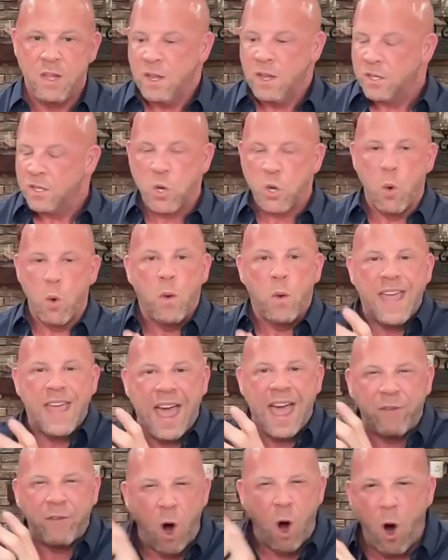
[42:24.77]
So when we
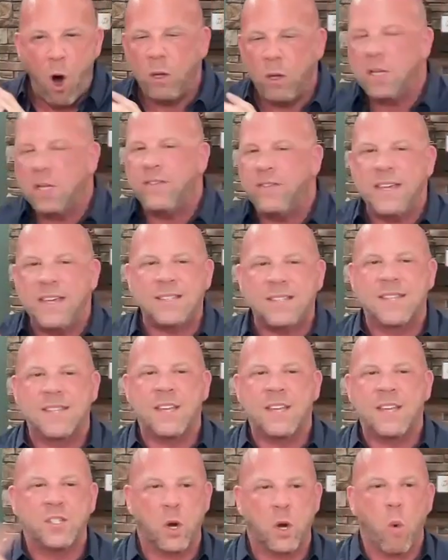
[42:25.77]
have all of these
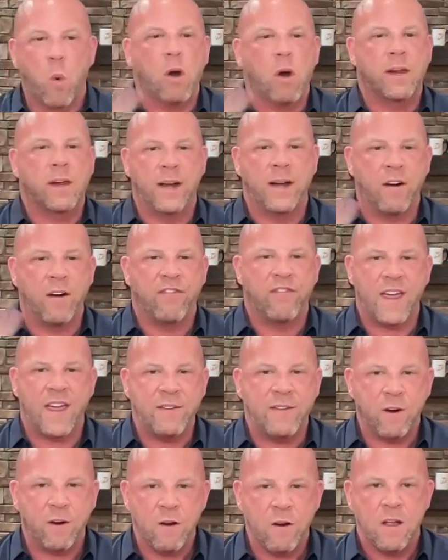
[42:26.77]
things that are working in our
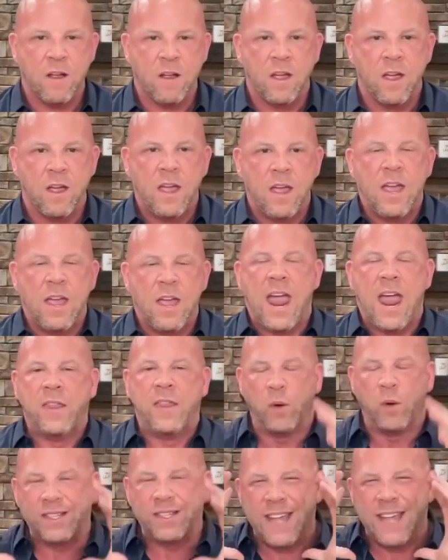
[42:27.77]
favor, in the
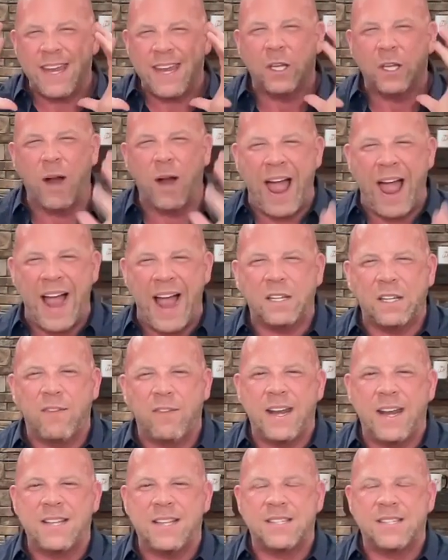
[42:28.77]
reticular
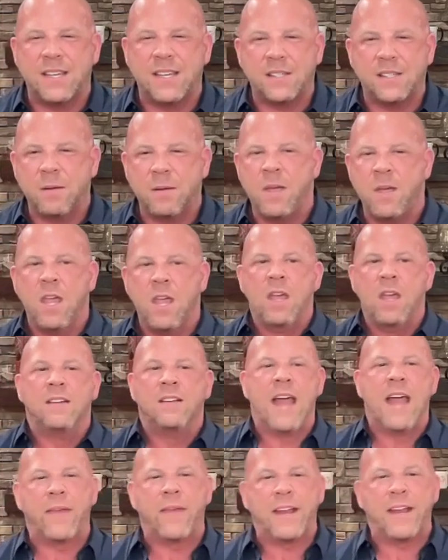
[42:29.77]
activating system,
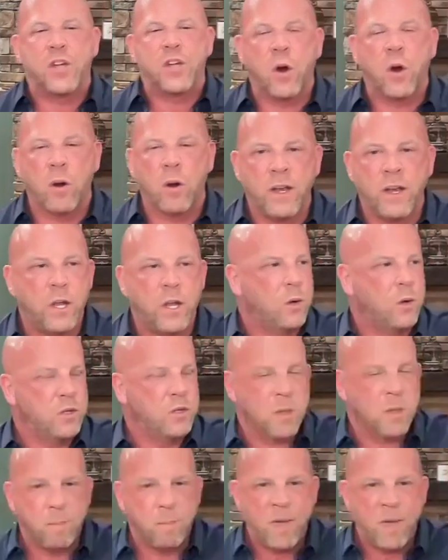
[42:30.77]
now they turn on the
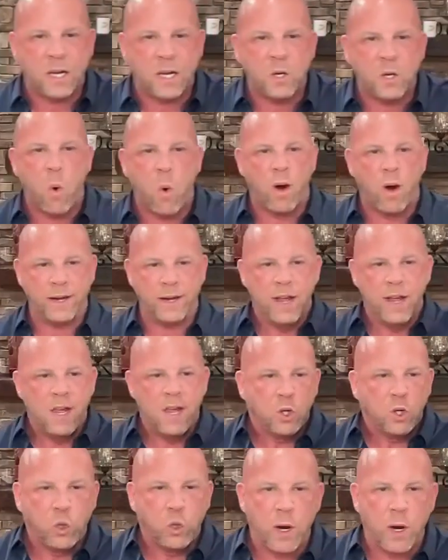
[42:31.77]
news, Bitcoin,
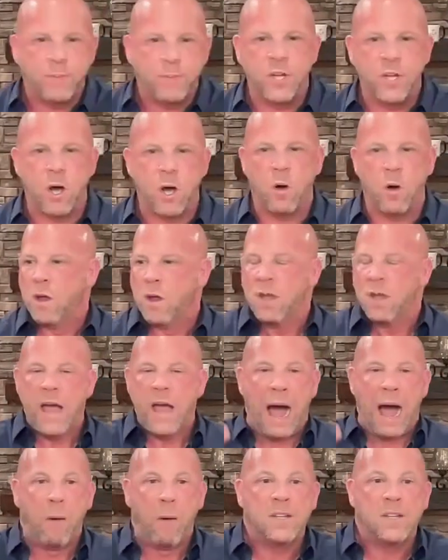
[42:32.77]
crypto.
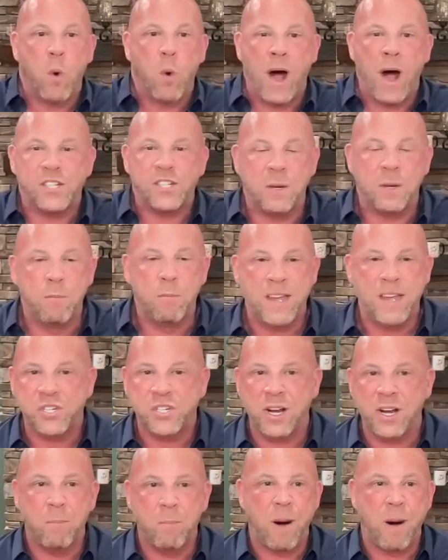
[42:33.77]
I was watching
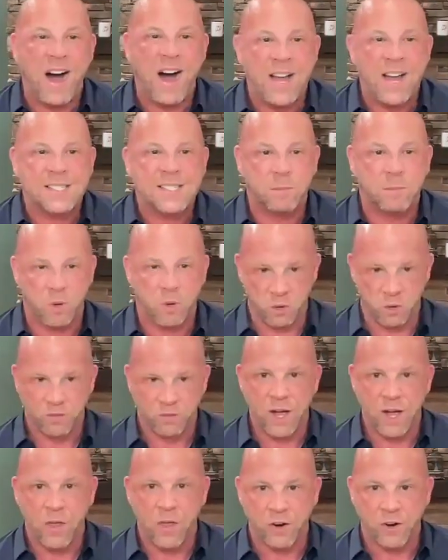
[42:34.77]
Mission Impossible
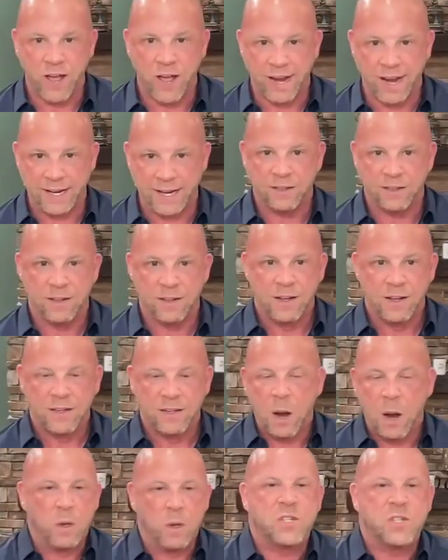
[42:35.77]
the other night.
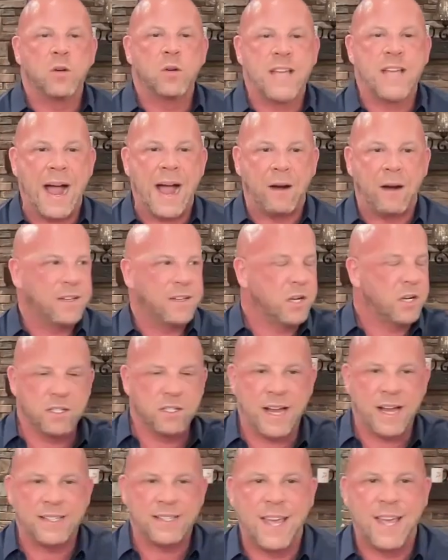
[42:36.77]
Now we're so tired, it took us
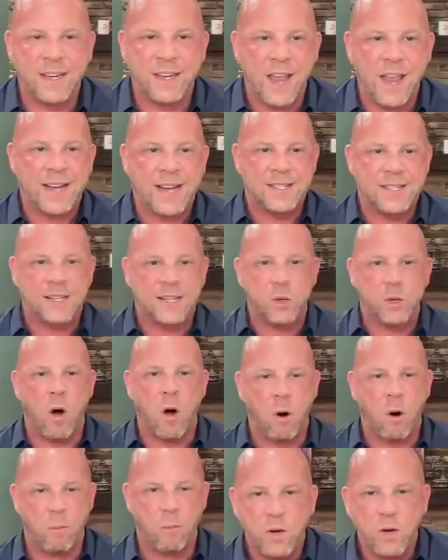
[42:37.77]
like 10 nights to get through a
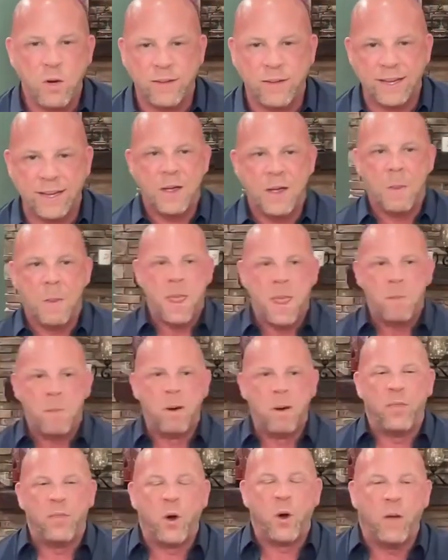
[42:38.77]
whole movie,
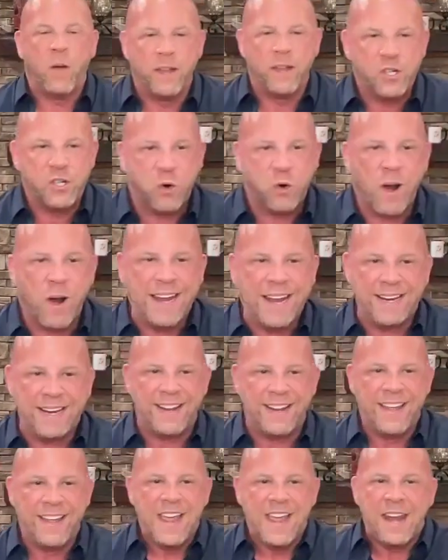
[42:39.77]
but they're on the
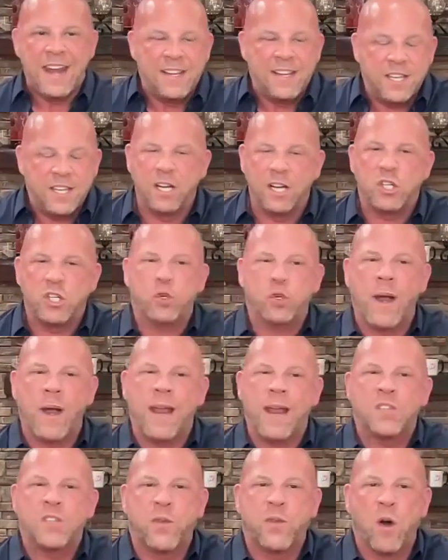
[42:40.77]
train and he's going to
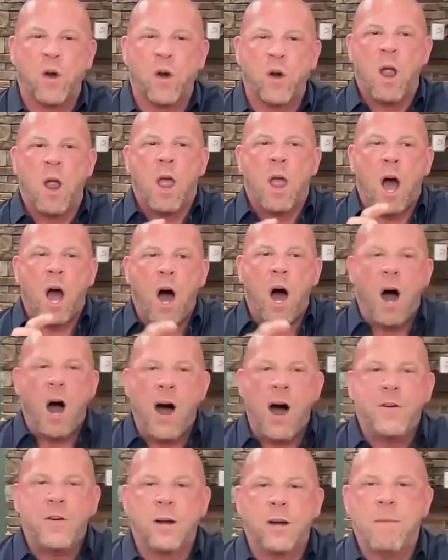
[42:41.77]
transfer
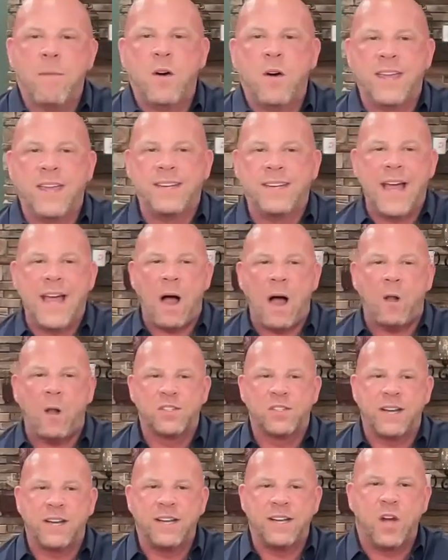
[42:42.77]
$100 million
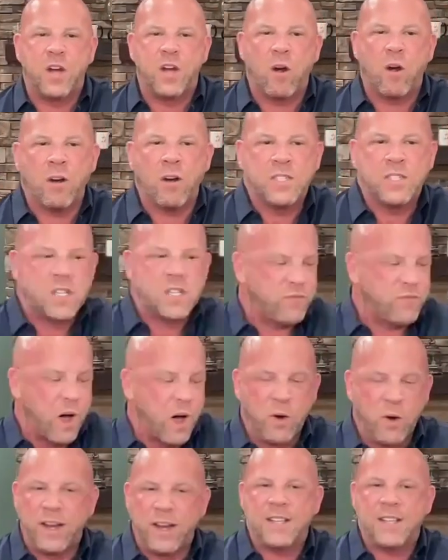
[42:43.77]
and he turns his
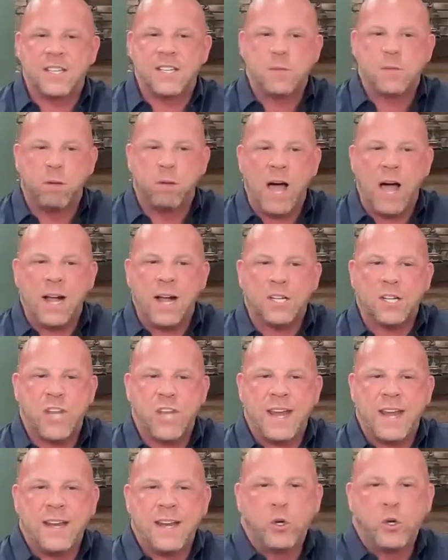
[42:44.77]
phone and it says
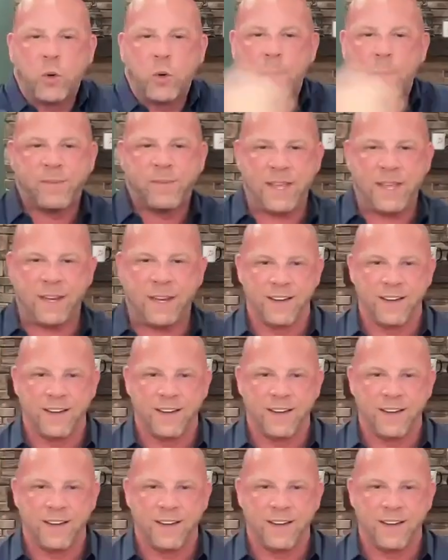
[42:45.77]
blockchain encrypted.